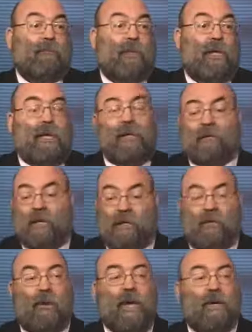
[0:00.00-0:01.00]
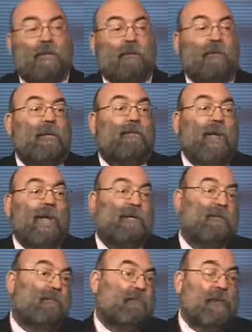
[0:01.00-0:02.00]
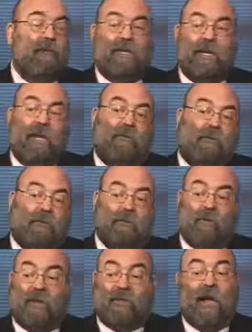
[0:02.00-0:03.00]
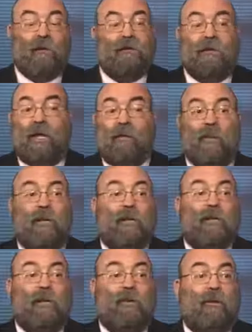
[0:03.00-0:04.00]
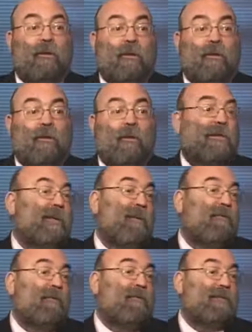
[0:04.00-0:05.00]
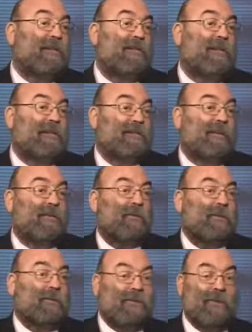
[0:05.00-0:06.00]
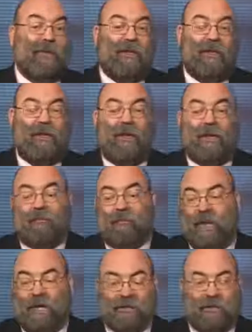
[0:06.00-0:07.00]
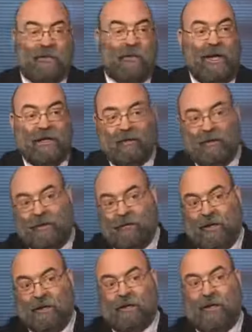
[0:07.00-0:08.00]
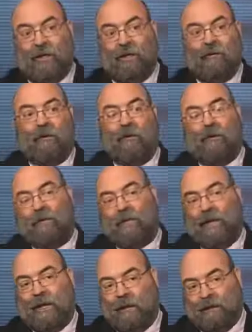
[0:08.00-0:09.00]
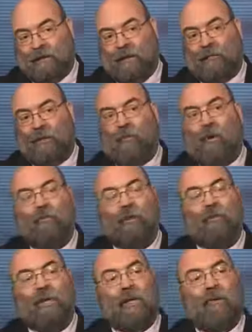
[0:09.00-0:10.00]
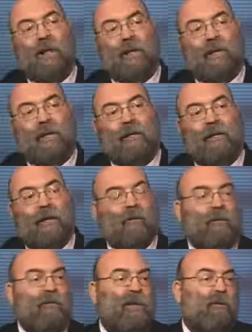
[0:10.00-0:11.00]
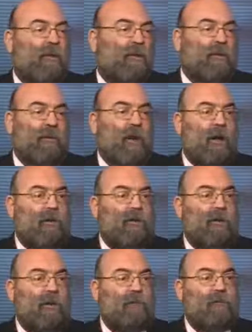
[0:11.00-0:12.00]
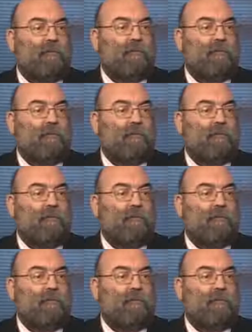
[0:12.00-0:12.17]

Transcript: And he would take 2 hats and he'd pass them, there'd be 10 of us. He'd put a $1,000 bill on the table. Only time I've ever seen a $1,000 bill. And he'd pass the 2 hats, one each way. And you'd take out a slip. One would be a commodity and the other would be whether you're long or short.